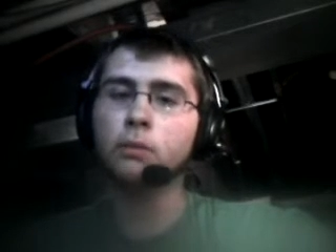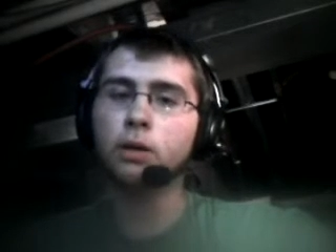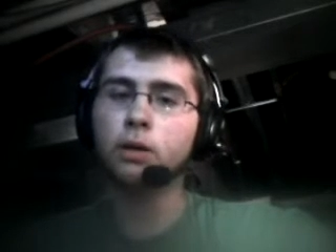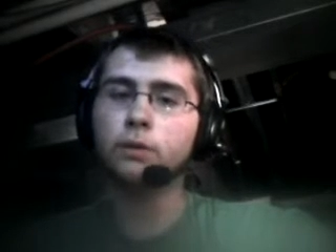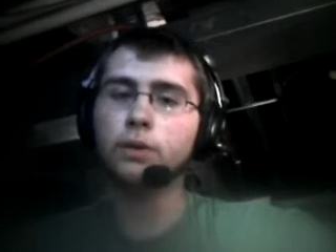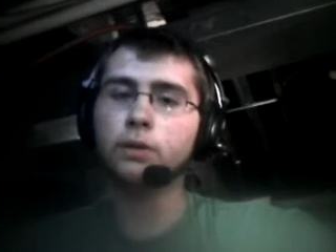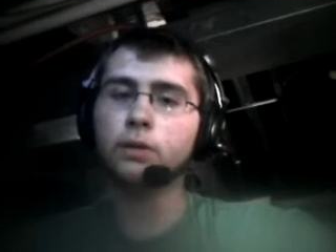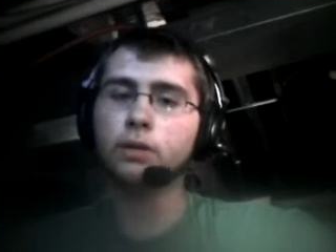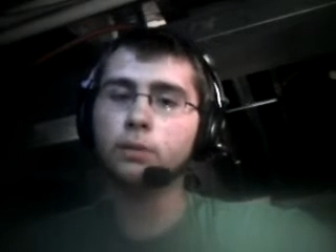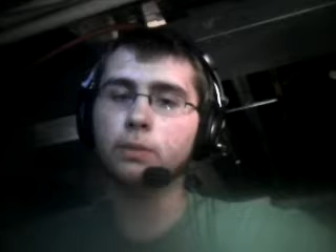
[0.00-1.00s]
Modern Warfare 3,
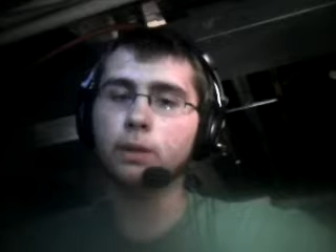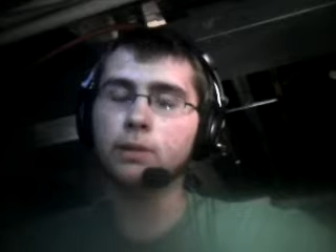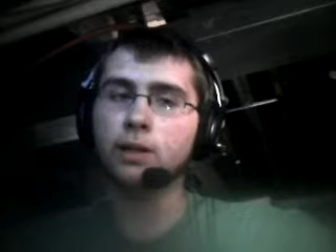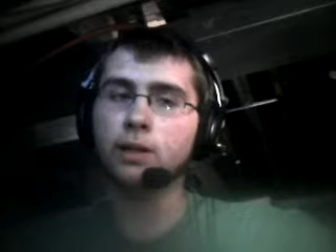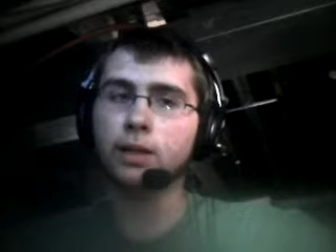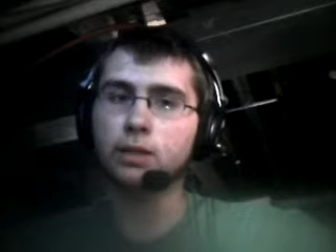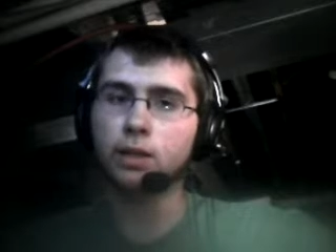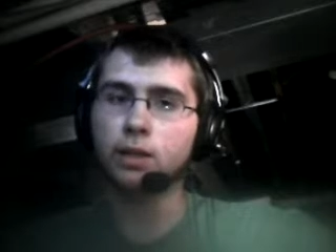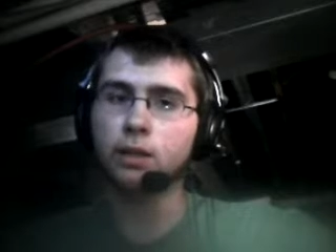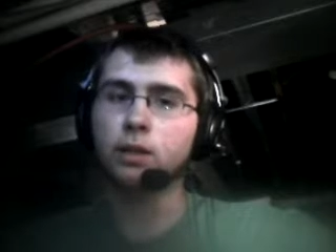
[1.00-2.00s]
I was a pub star, like I
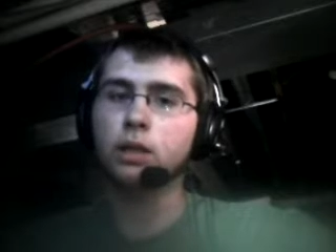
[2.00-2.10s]
said.